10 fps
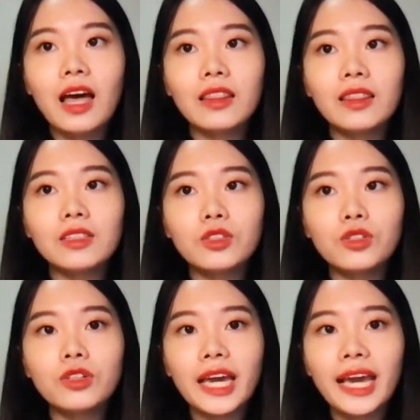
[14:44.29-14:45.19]
the 2
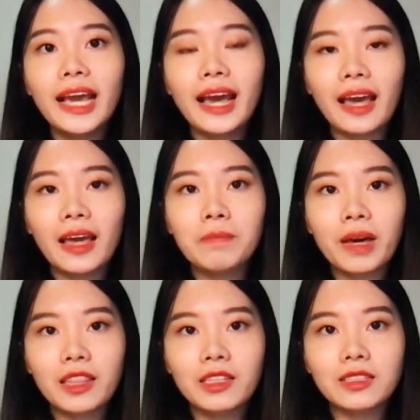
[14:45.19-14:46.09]
KNN
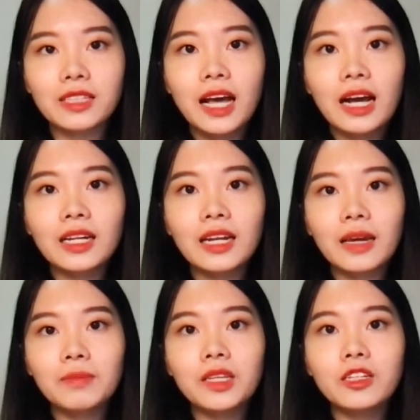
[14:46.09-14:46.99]
methods
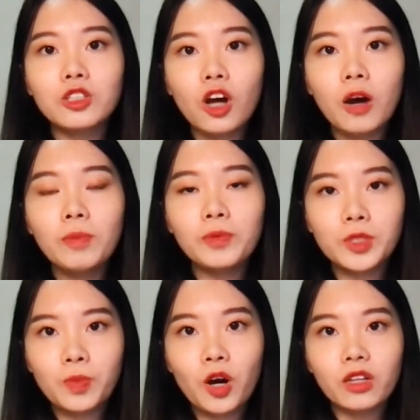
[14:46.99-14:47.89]
claim the top
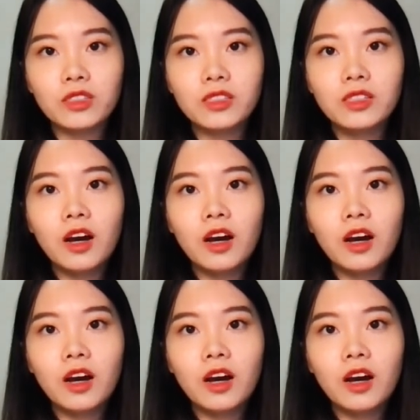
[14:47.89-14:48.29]
spots